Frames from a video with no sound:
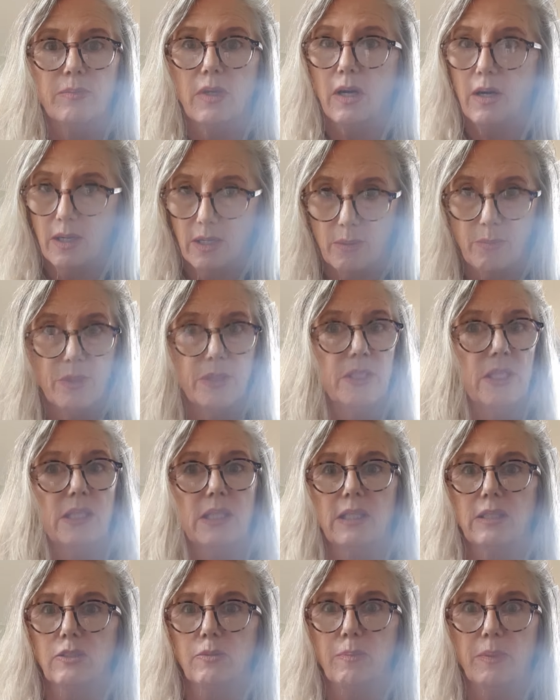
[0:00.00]
I am a
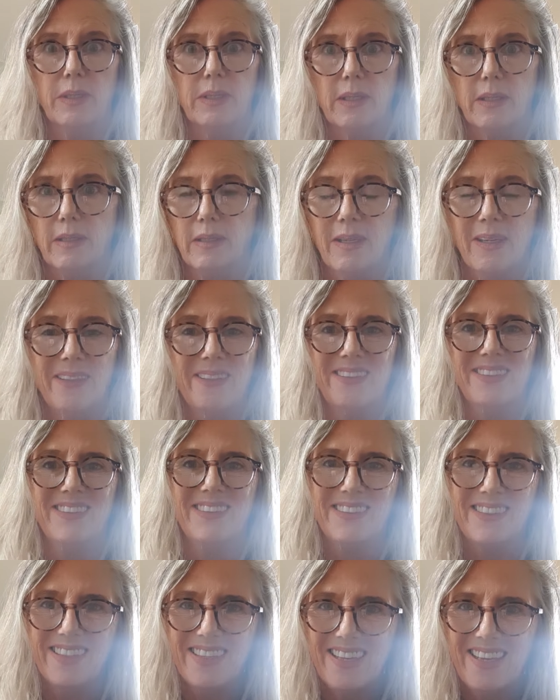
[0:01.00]
TEDx speaker.
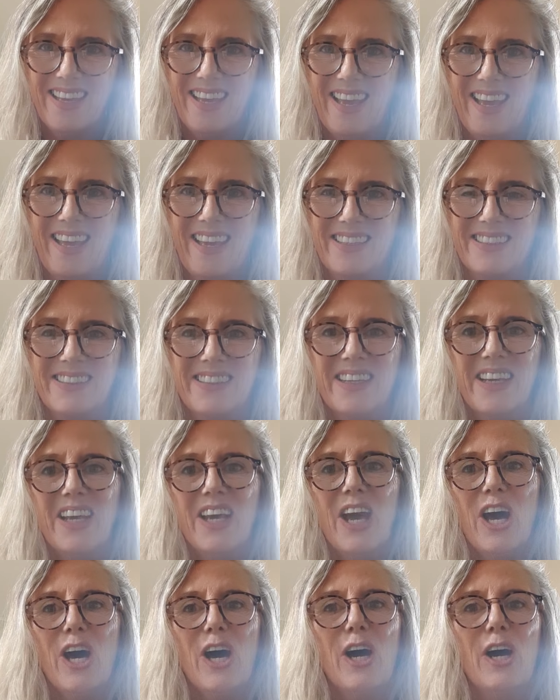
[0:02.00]
And
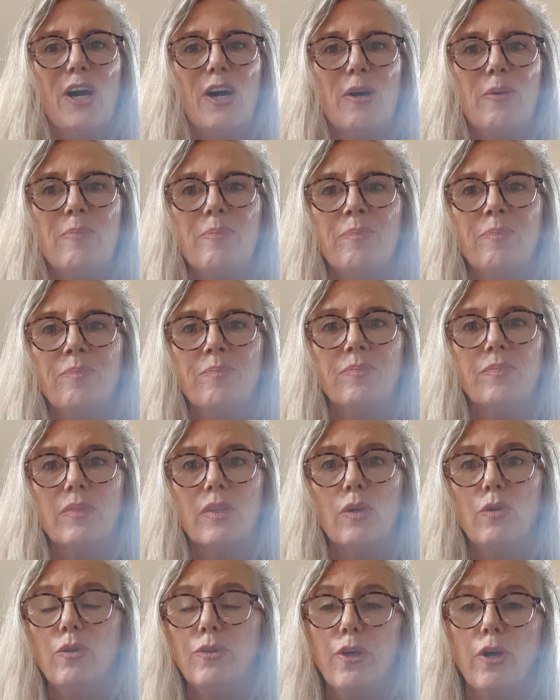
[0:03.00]

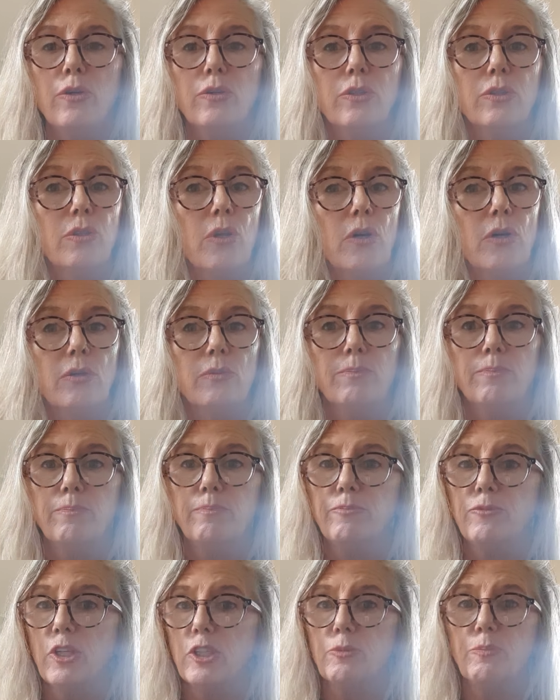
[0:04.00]
although,
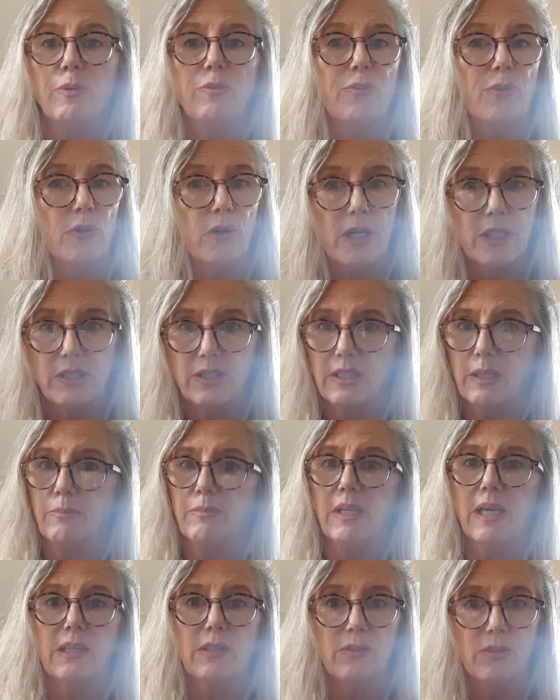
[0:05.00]
just before I
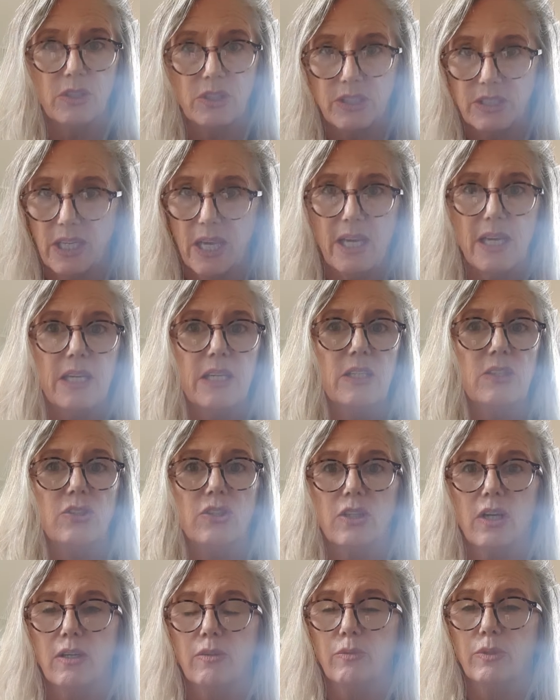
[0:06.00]
stepped out on the
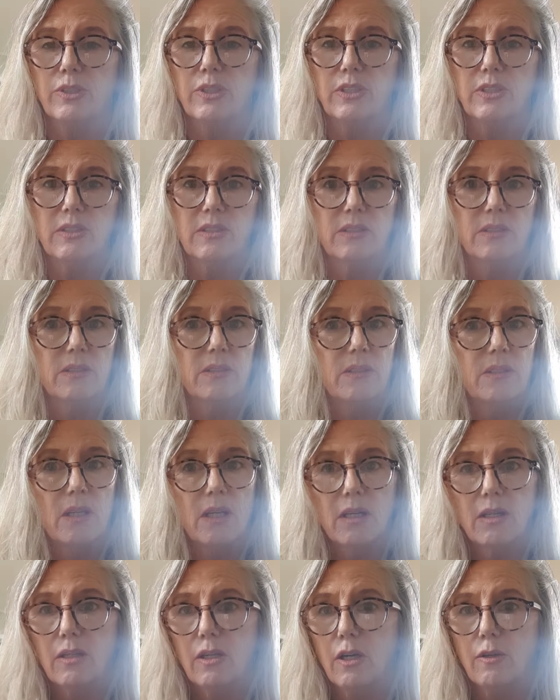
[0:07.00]
stage, I was,
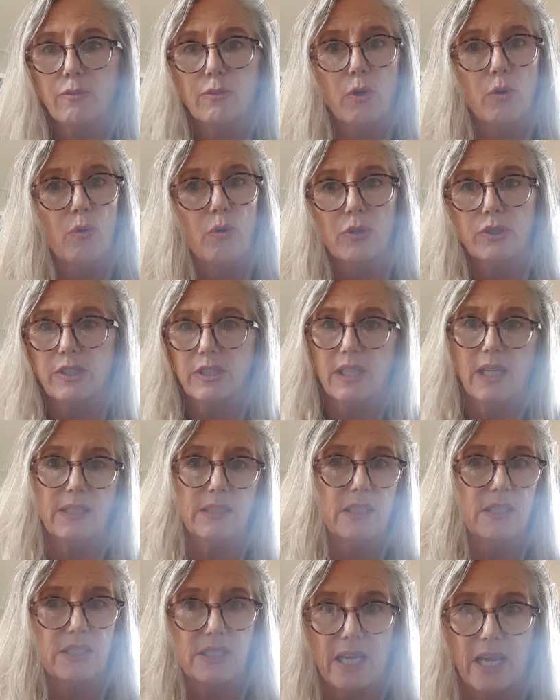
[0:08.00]
of course, and
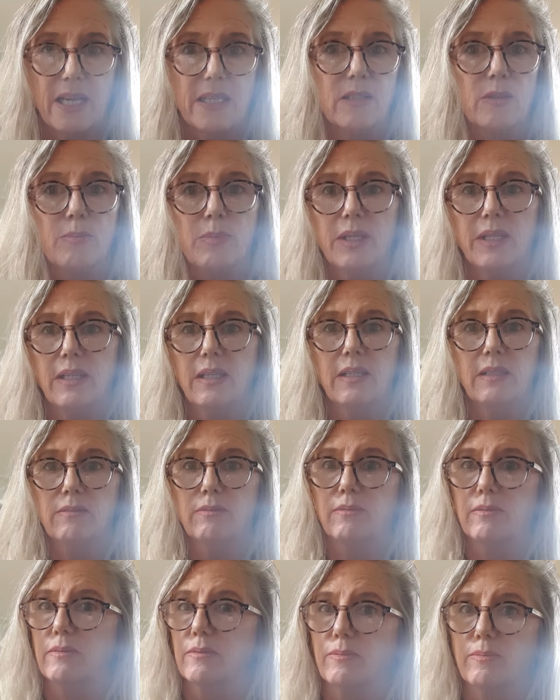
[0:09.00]

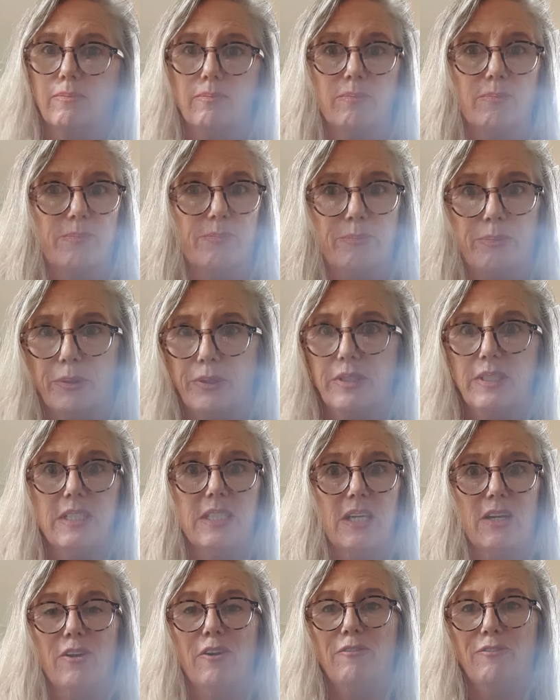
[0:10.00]
understandably pretty
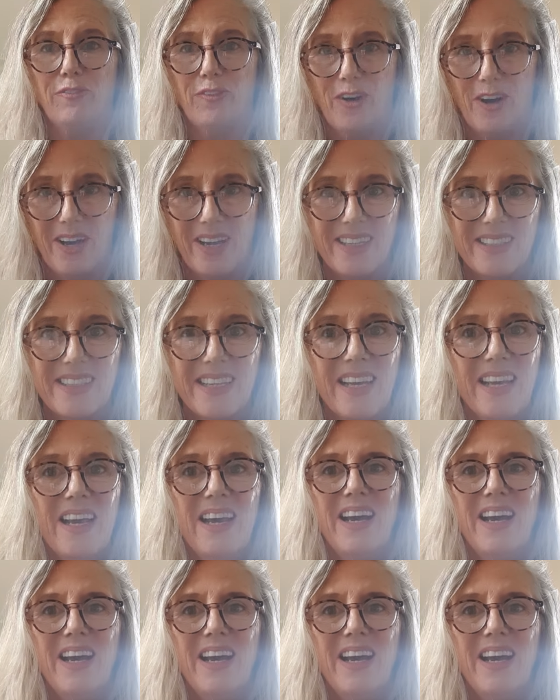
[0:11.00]
terrified.